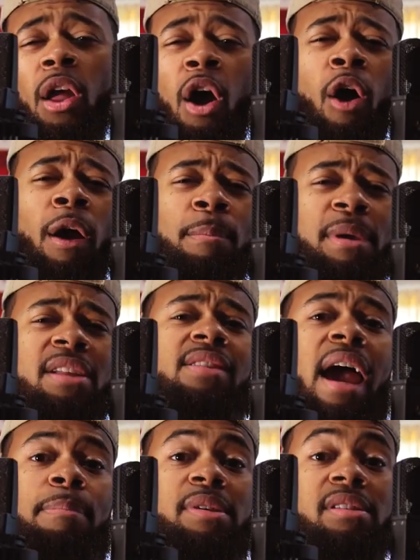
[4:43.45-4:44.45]
R&B
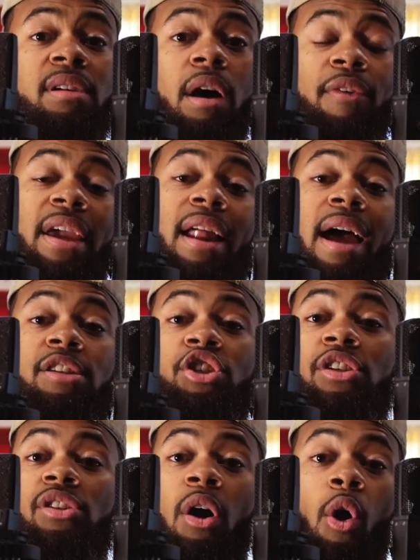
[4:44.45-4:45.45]
type of stuff and I
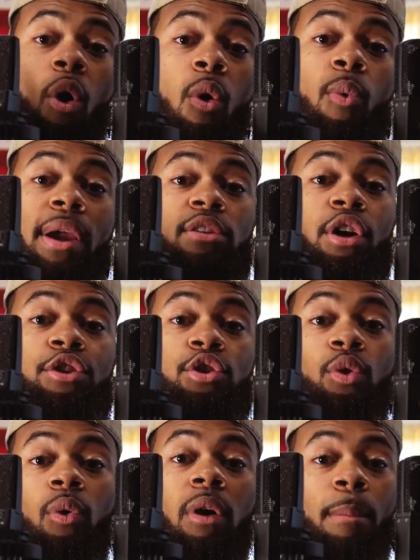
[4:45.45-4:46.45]
just always
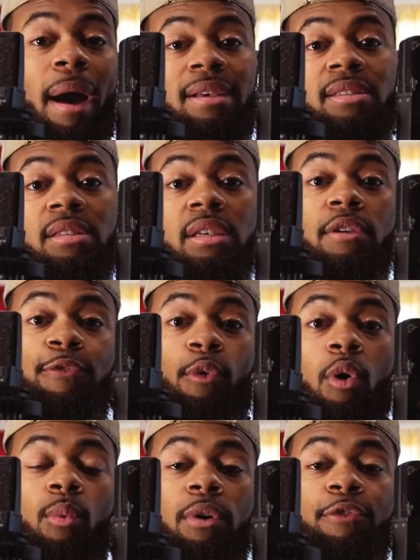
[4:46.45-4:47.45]
adore my
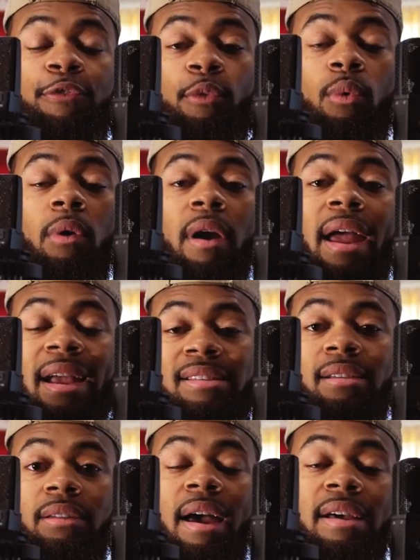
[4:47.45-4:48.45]
C414
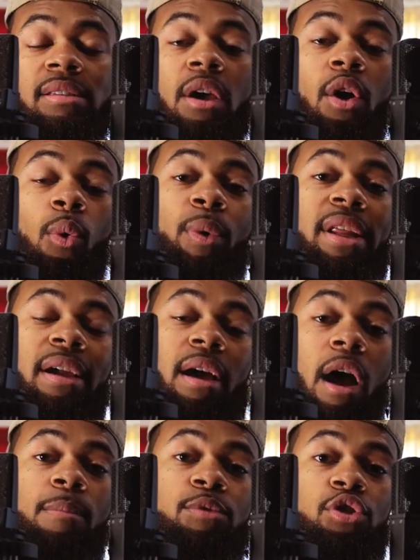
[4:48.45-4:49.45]
XLS when it
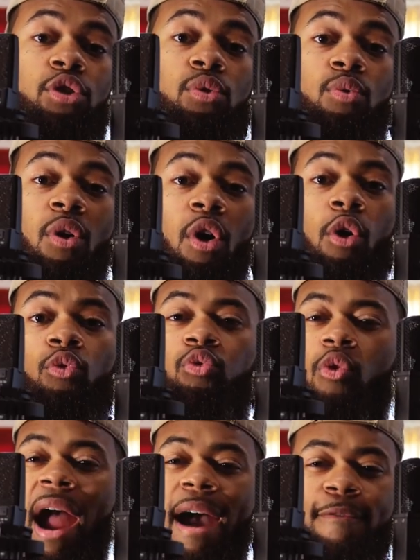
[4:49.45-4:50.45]
comes to
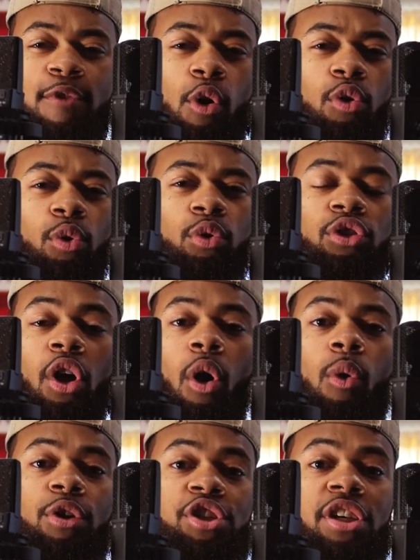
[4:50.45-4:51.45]
rap vocals
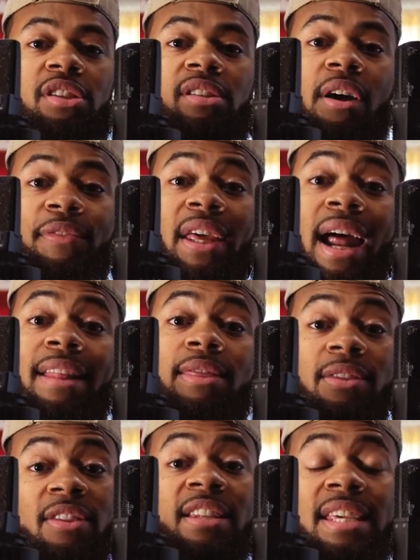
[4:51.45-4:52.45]
or just stuff that I
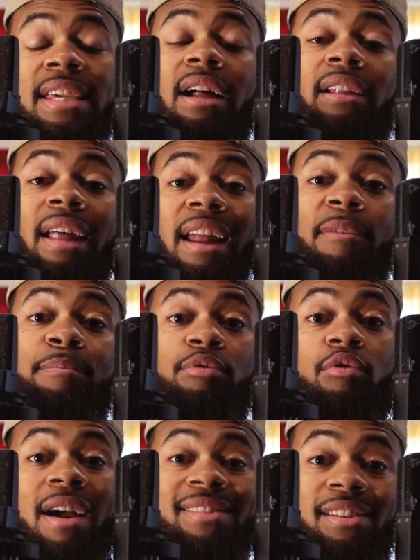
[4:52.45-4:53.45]
need a lot of
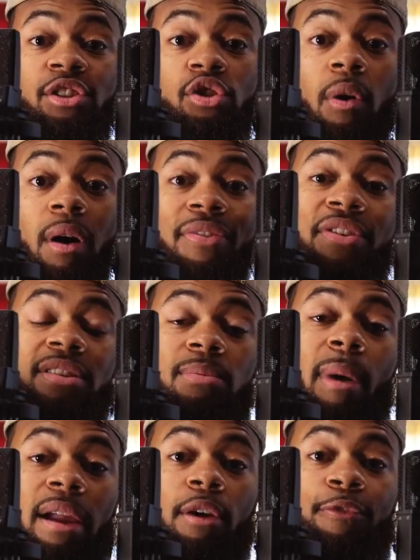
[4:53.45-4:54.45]
presence on. This
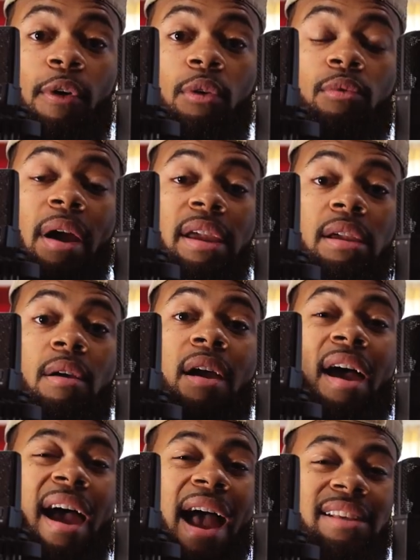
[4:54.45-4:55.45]
microphone right here
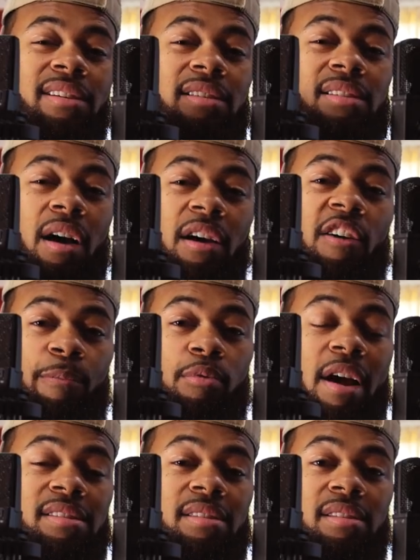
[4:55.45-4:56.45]
has a ton of
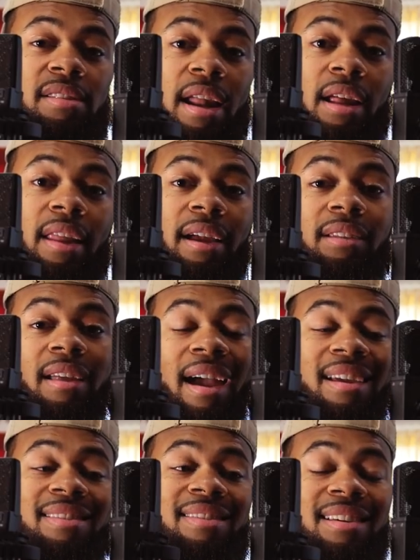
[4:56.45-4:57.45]
presence that I like a lot
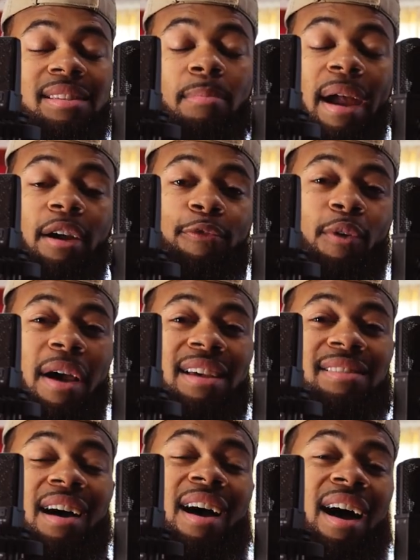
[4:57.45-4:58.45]
and this microphone has
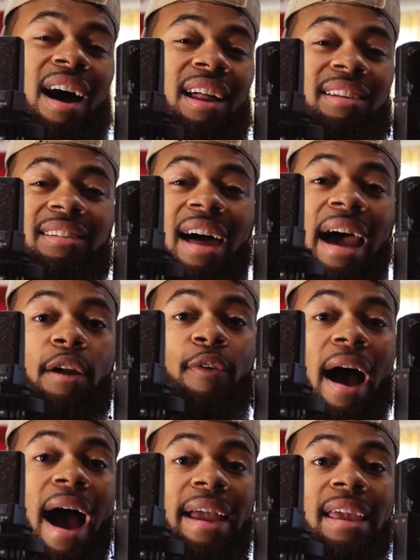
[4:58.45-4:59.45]
a, a lot of
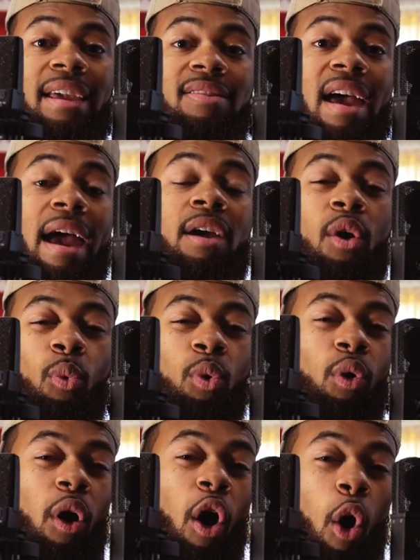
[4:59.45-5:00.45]
high end that
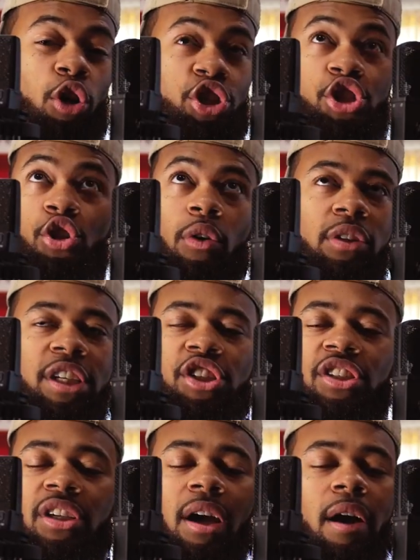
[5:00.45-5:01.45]
will surely
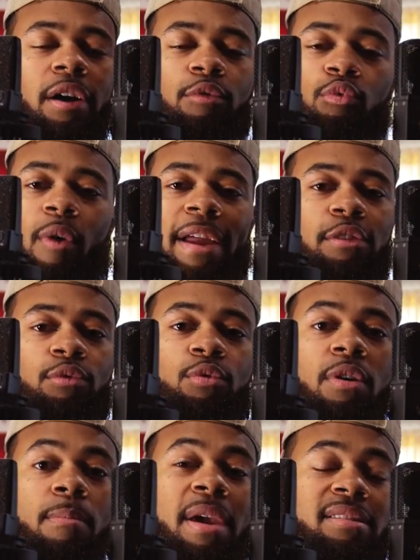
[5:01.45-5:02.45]
just cut right through
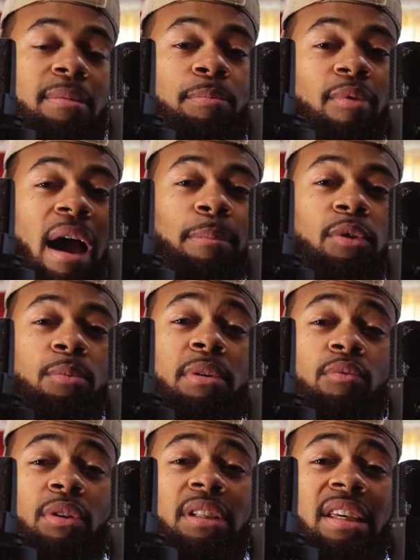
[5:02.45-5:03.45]
the mix and probably be
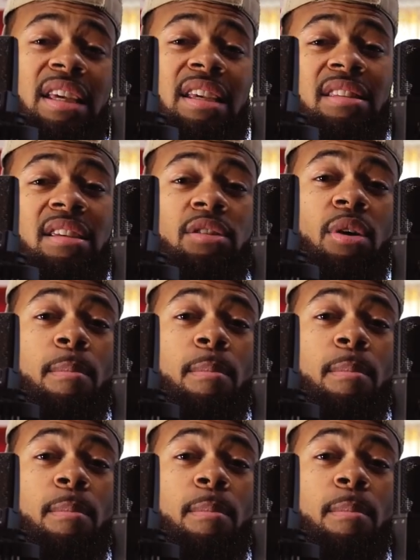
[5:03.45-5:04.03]
really easy to